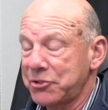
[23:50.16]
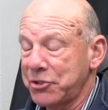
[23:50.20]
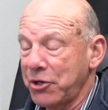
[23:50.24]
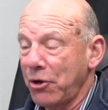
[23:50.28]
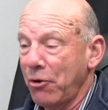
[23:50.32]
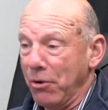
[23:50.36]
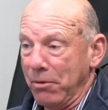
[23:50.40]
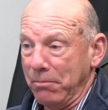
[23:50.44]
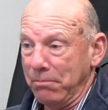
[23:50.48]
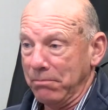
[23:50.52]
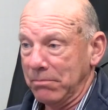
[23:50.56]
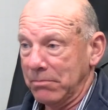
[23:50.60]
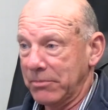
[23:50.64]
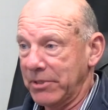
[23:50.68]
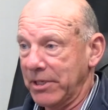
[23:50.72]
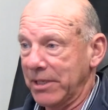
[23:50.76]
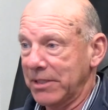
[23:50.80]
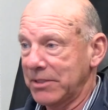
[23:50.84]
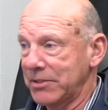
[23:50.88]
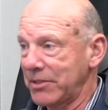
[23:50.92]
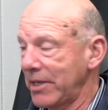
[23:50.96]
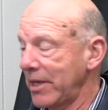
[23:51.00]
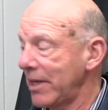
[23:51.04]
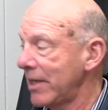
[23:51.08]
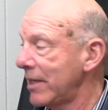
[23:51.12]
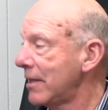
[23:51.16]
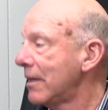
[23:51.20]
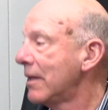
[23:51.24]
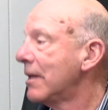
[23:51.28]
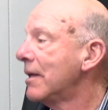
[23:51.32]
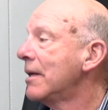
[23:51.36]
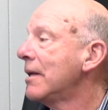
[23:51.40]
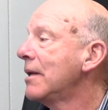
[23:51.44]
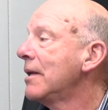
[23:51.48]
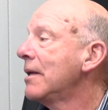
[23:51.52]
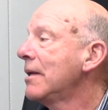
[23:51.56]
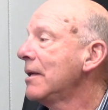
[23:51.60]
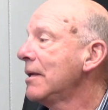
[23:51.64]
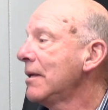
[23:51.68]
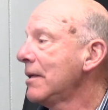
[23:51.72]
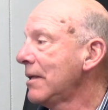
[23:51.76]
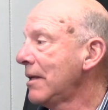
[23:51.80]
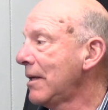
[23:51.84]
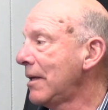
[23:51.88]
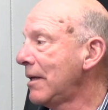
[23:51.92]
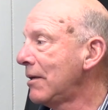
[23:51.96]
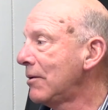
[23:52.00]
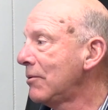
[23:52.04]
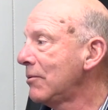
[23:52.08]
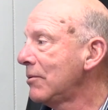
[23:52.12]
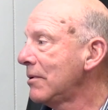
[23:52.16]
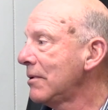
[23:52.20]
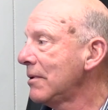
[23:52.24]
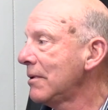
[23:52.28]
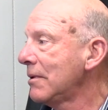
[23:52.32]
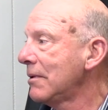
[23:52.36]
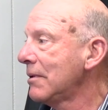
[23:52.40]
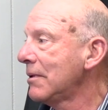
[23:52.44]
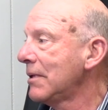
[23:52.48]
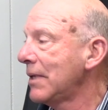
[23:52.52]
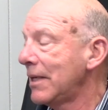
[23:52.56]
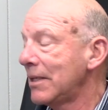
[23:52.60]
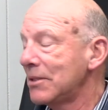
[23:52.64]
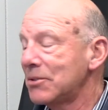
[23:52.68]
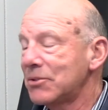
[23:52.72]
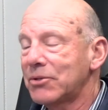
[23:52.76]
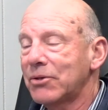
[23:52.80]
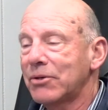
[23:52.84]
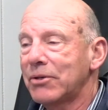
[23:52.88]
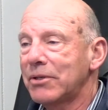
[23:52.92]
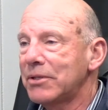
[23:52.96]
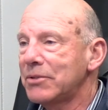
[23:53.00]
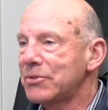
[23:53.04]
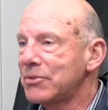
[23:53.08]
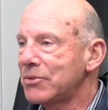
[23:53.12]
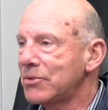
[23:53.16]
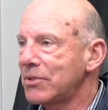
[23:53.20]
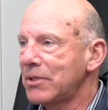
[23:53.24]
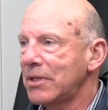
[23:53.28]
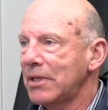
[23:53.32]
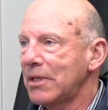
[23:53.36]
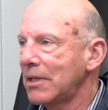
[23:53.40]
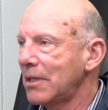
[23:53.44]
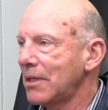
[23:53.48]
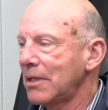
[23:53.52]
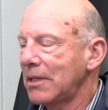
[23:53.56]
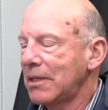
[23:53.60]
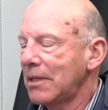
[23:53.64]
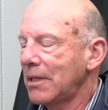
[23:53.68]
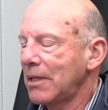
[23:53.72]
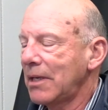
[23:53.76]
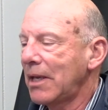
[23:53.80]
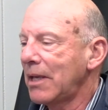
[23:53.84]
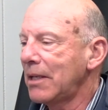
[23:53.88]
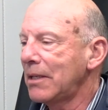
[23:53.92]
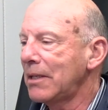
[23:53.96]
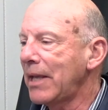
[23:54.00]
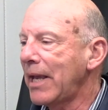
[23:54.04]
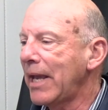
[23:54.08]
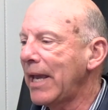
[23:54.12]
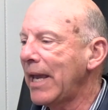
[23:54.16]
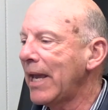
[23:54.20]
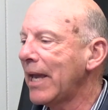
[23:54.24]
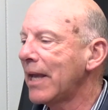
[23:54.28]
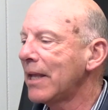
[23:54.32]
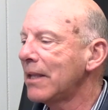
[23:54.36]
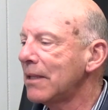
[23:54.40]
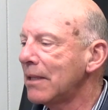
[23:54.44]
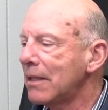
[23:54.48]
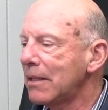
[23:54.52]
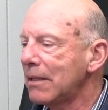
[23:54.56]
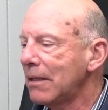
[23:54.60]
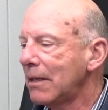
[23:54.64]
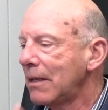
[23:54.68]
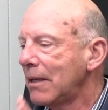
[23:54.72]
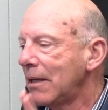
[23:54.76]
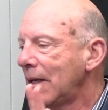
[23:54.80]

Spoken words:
show them. You got to say, as good as and.